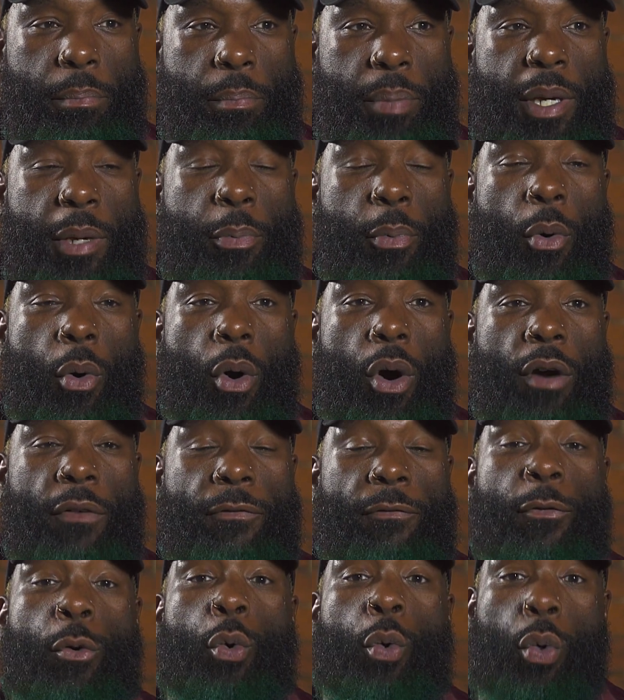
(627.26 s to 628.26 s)
People are
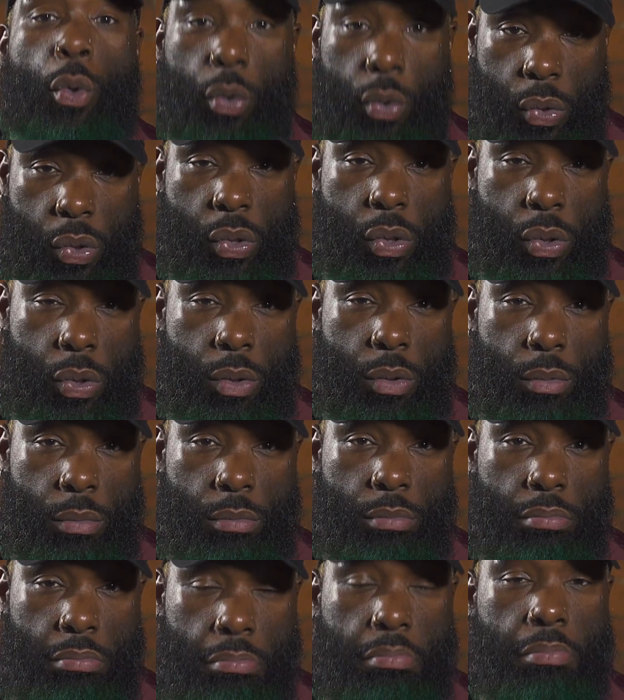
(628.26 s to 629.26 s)
fools.
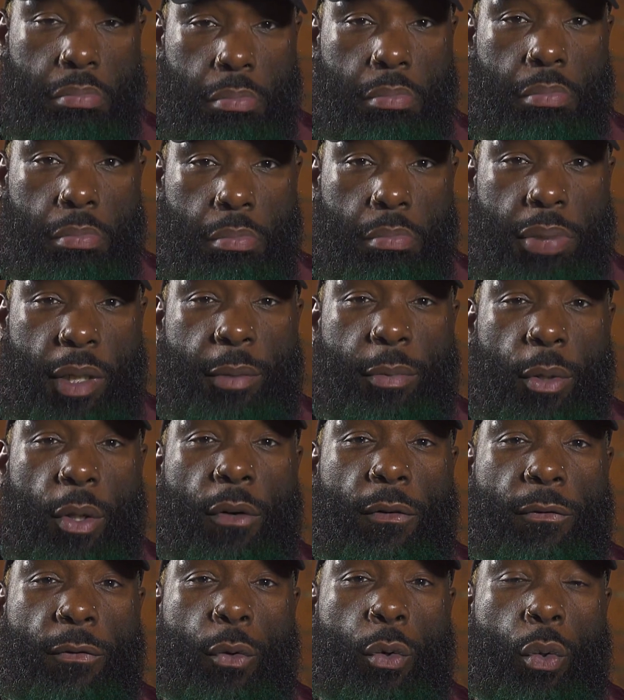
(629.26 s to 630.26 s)

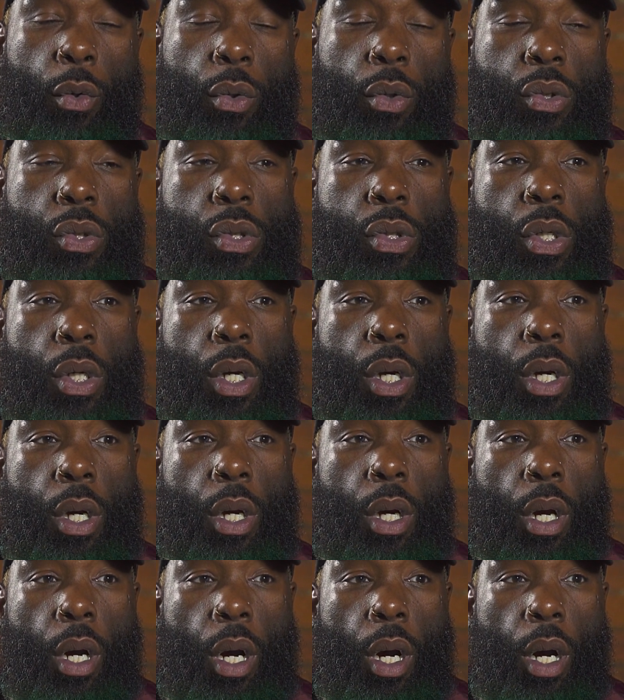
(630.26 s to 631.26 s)
People are fools.
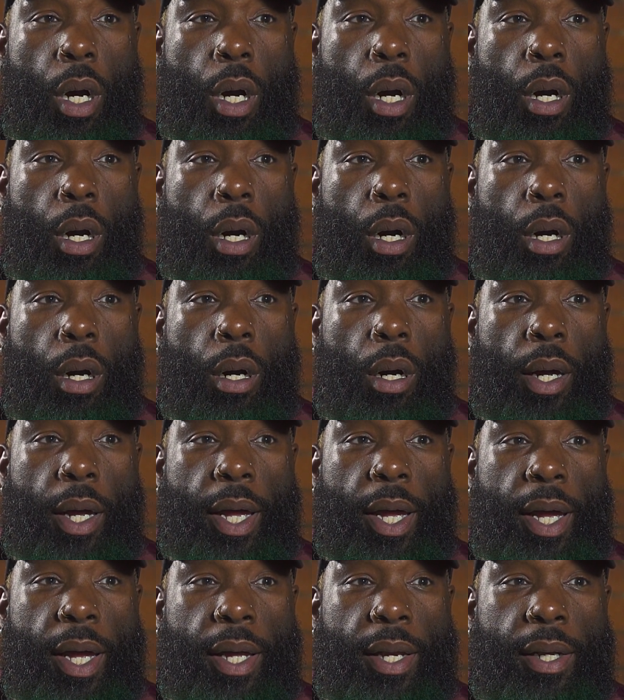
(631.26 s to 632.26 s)

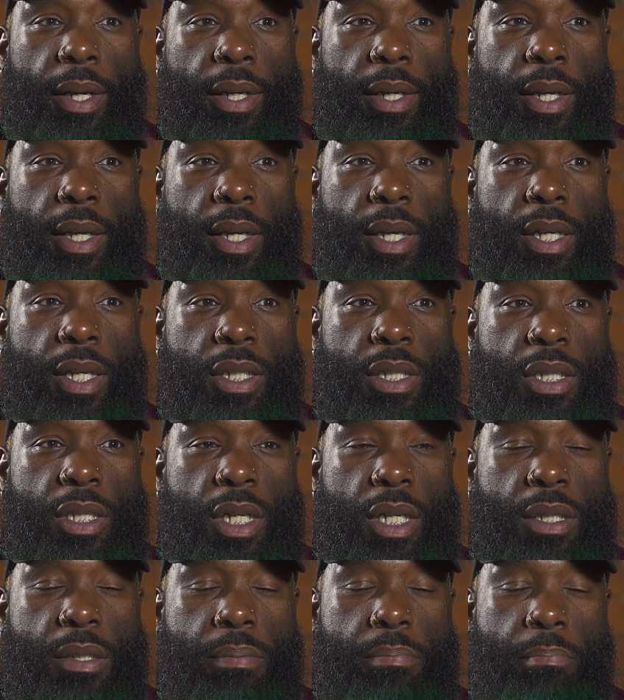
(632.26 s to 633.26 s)
And it's
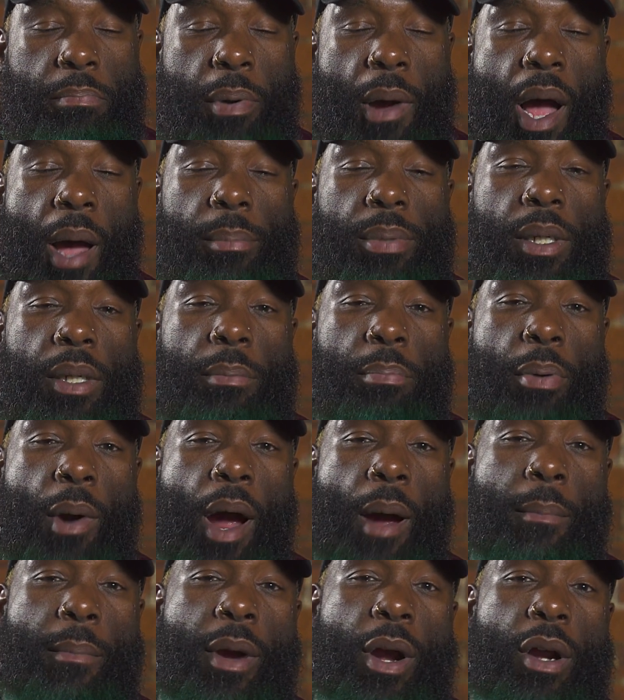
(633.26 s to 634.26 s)
just probably
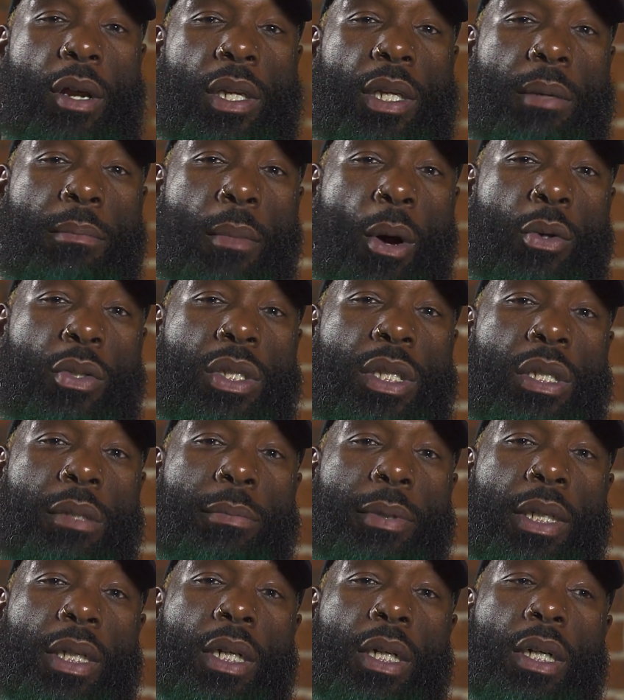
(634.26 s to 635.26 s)
primarily
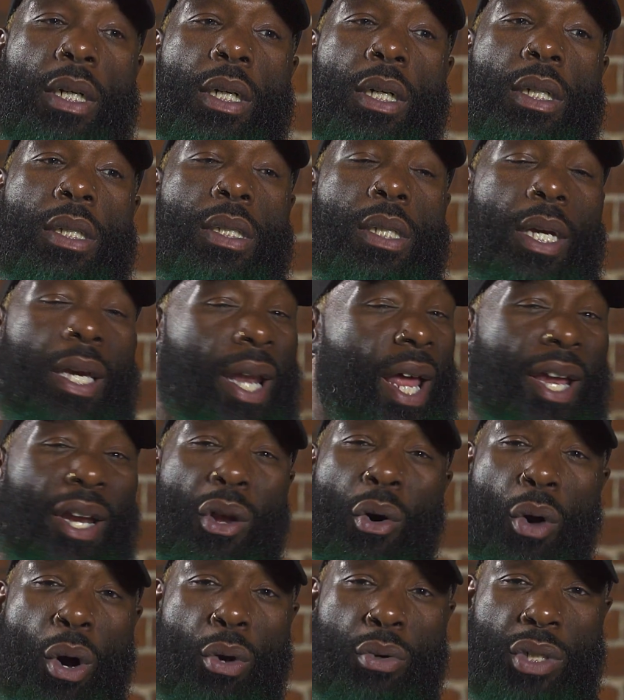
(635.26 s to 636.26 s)
mostly because it ain't
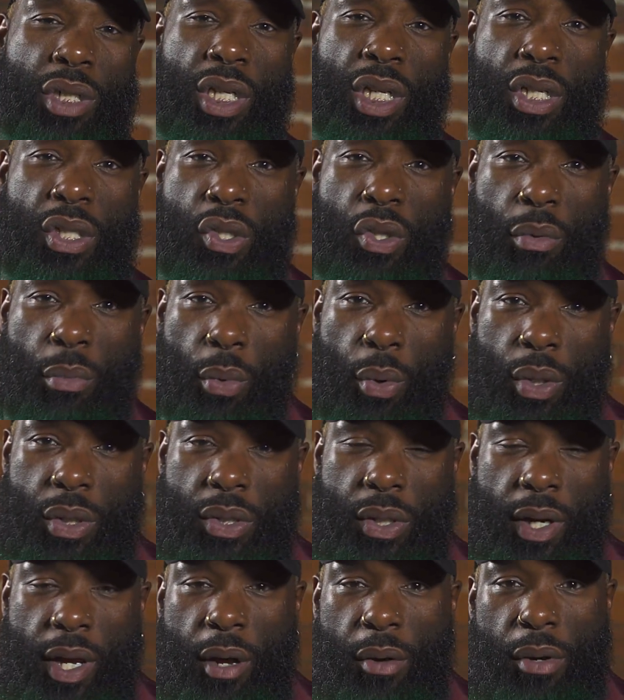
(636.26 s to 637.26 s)
no OGs no more,
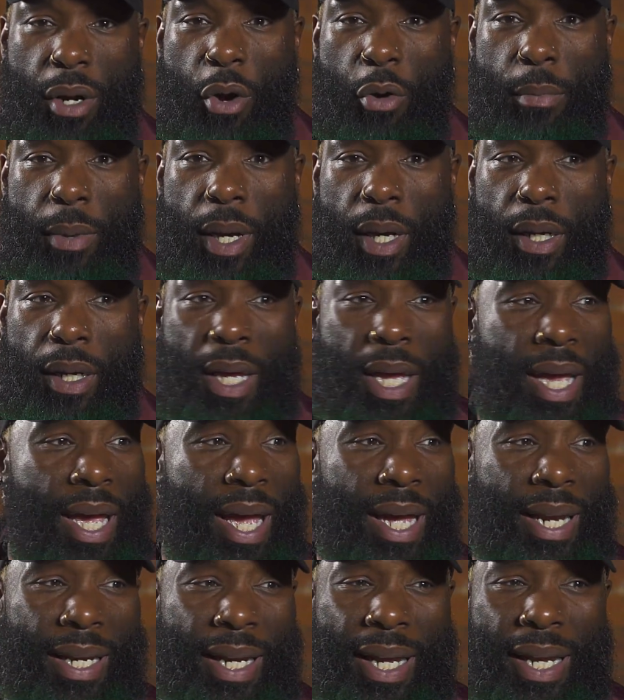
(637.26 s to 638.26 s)
so they don't know better.
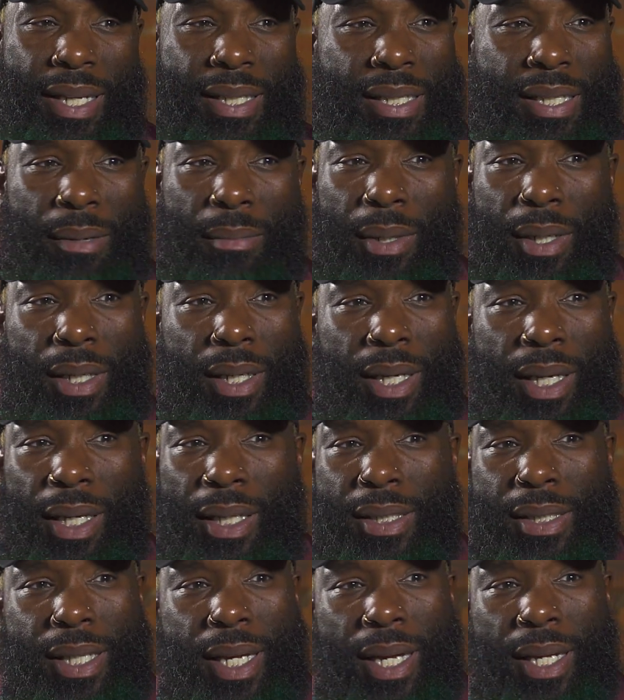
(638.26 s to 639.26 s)
And then some of the
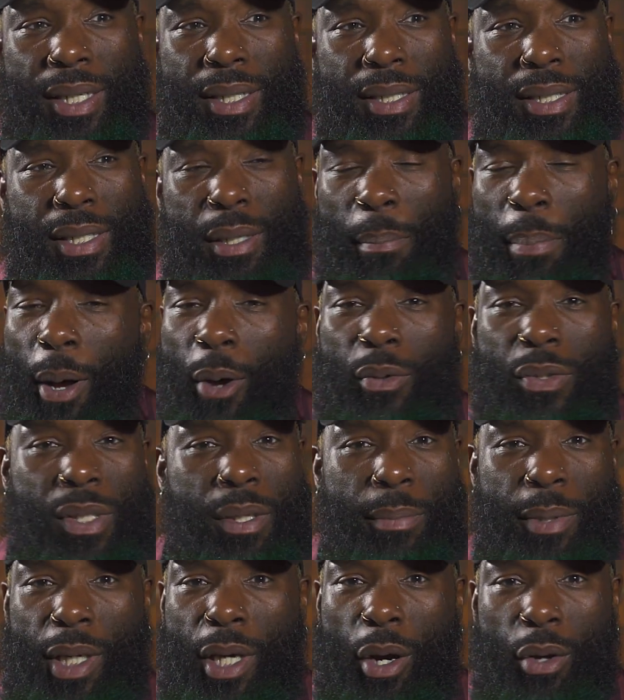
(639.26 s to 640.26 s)
niggas that supposed
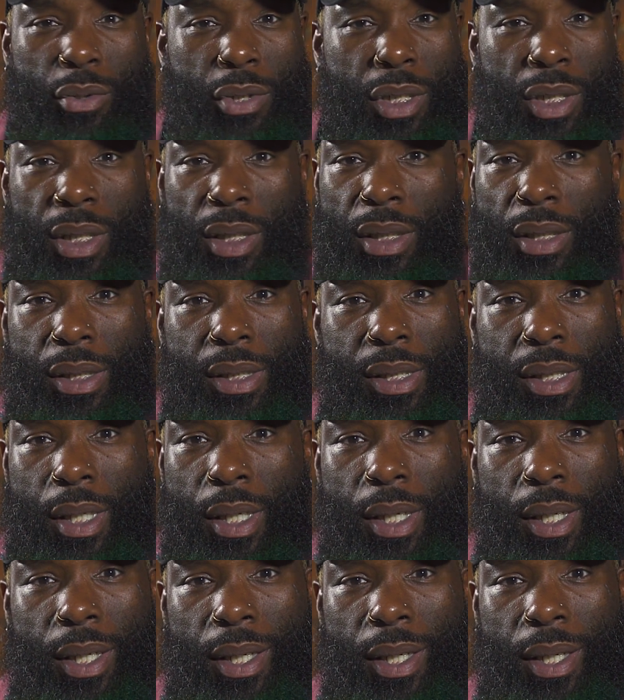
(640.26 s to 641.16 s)
to be OGs,